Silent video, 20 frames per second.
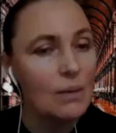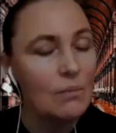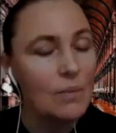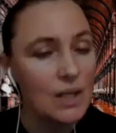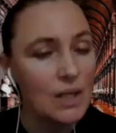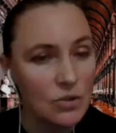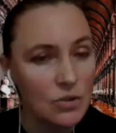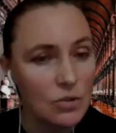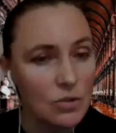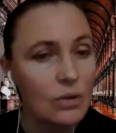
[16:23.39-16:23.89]

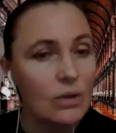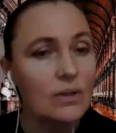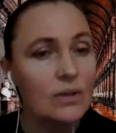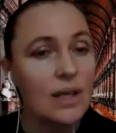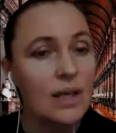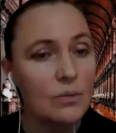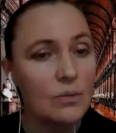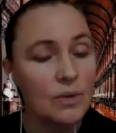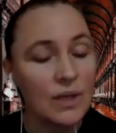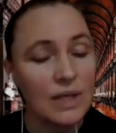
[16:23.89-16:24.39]
make sure
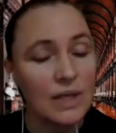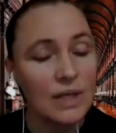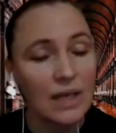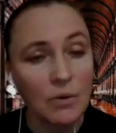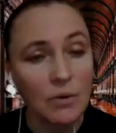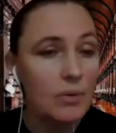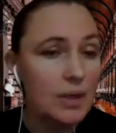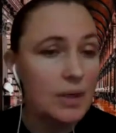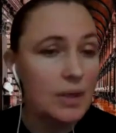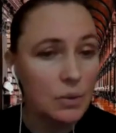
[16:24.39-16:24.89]
that
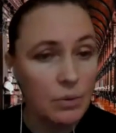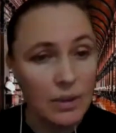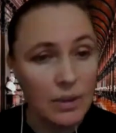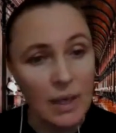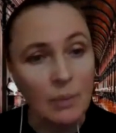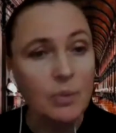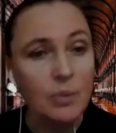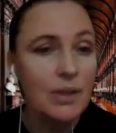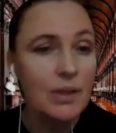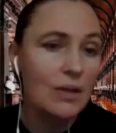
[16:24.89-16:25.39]
whenever we do
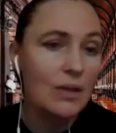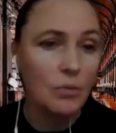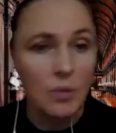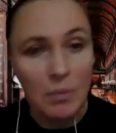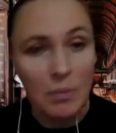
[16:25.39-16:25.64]
an update,